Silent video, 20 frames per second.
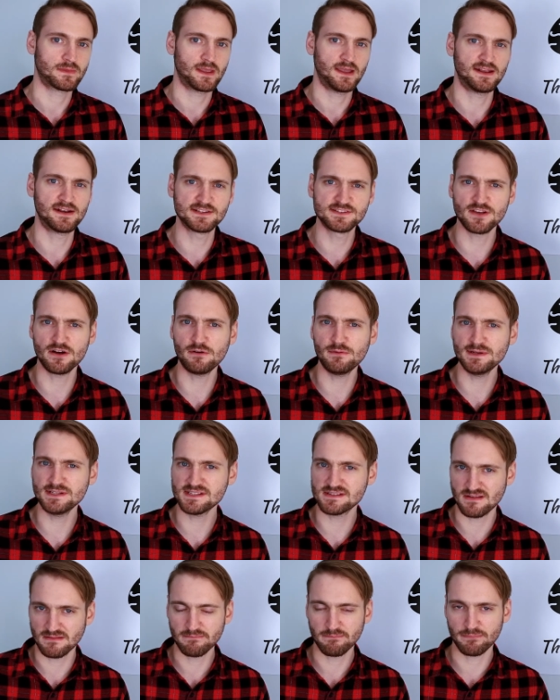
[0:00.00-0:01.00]
And as
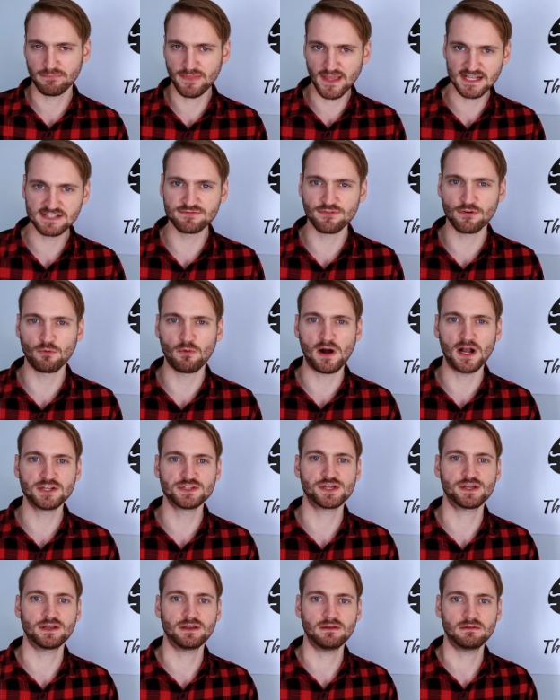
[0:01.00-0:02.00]
always, thanks for
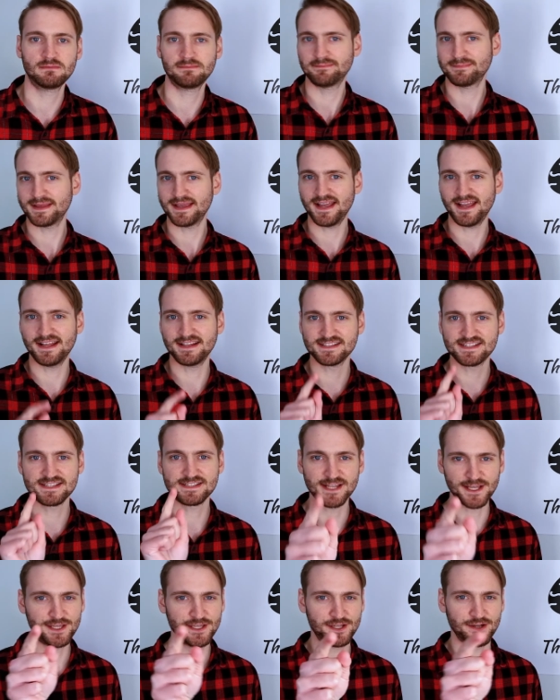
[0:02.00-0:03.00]
watching, and
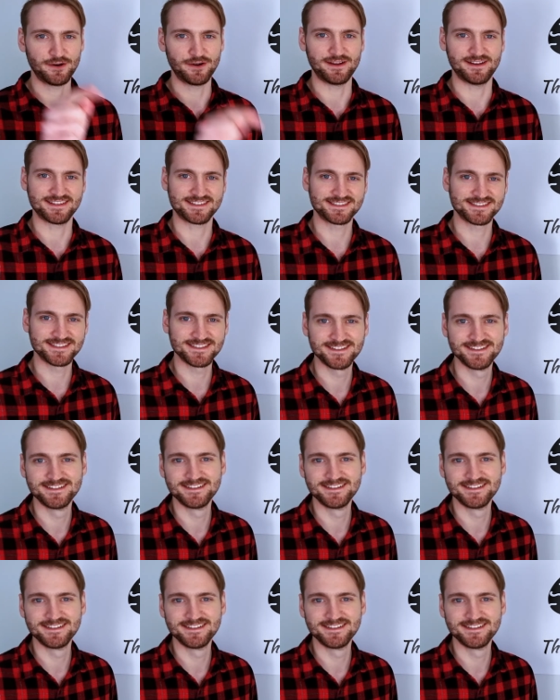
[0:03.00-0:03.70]
stay curious.